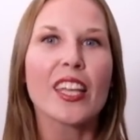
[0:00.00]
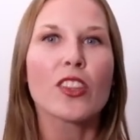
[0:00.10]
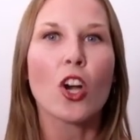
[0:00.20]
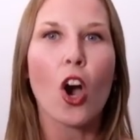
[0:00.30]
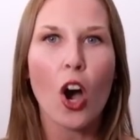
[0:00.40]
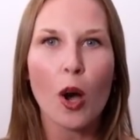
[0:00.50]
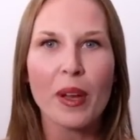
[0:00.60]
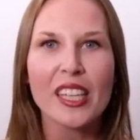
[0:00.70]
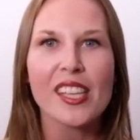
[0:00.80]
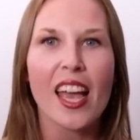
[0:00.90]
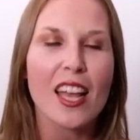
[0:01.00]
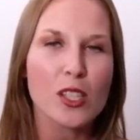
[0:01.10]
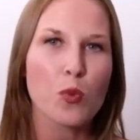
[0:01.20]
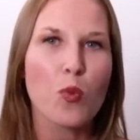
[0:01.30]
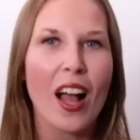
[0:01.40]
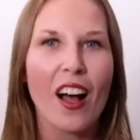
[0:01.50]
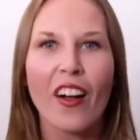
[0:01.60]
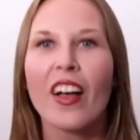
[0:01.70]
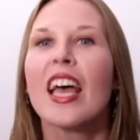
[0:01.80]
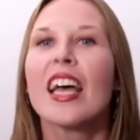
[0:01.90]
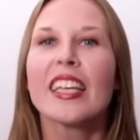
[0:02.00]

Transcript: in the comment as well?